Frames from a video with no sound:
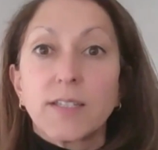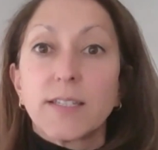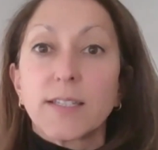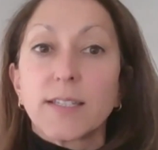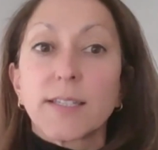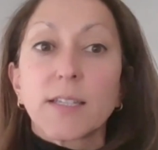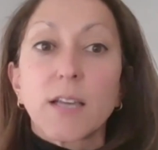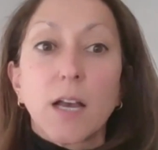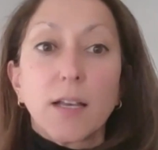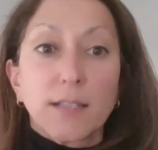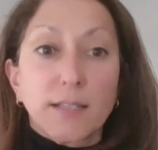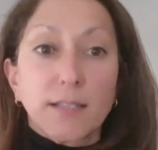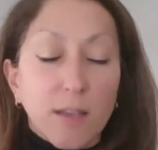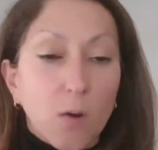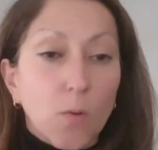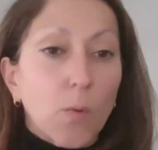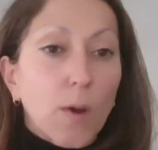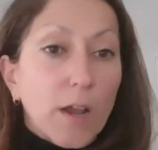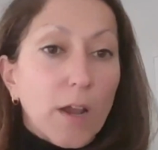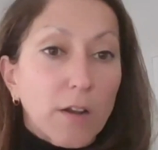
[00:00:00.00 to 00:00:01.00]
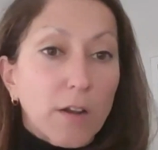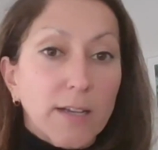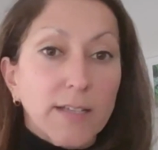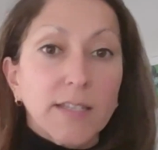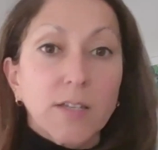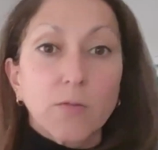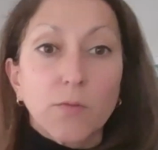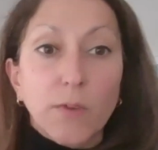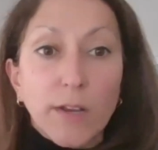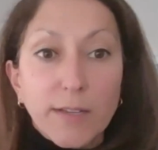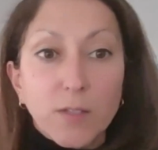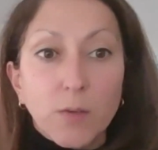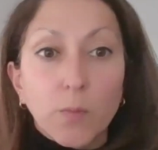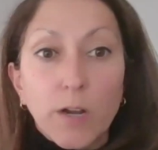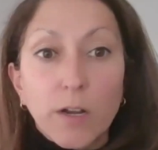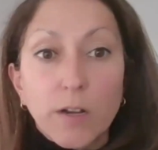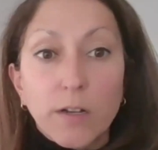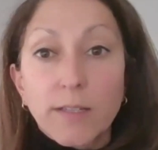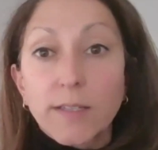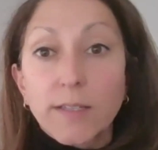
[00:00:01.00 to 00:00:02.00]
discuss awareness and raise
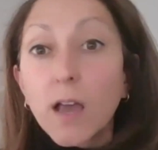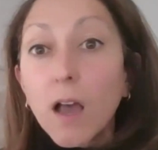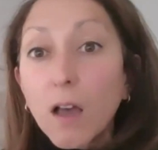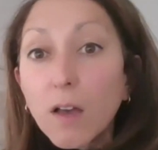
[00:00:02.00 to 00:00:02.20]
awareness